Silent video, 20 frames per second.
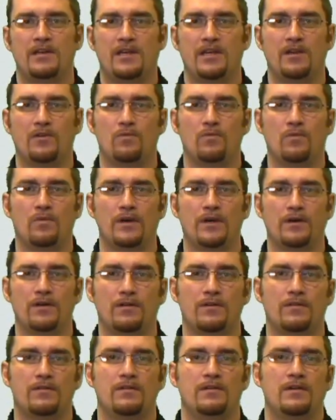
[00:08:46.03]
it
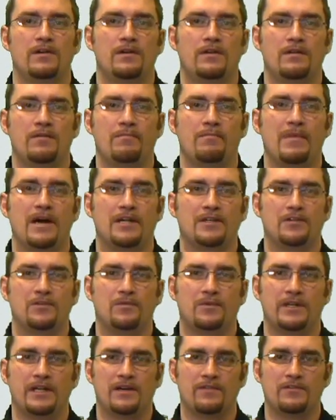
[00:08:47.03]
will mesh
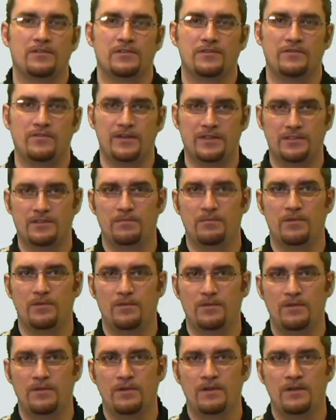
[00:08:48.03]
whatever's
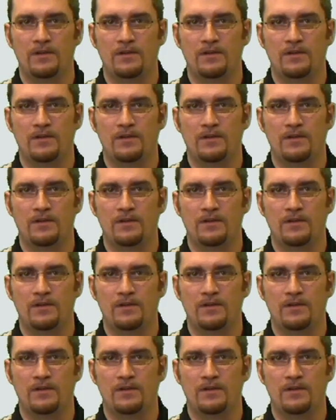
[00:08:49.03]
visible